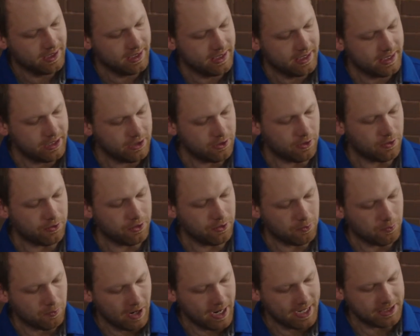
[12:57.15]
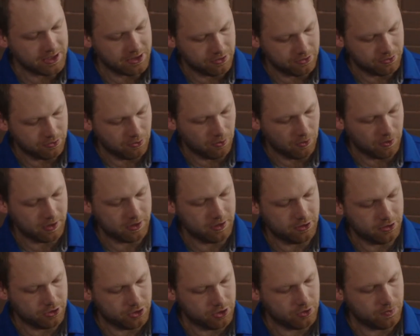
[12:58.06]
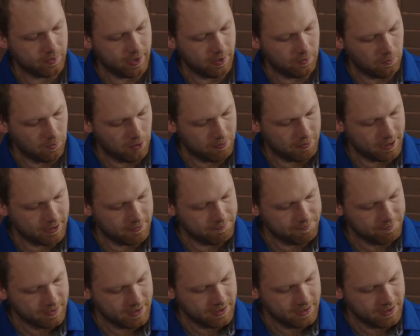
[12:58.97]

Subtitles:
here are the rights afforded to a woman.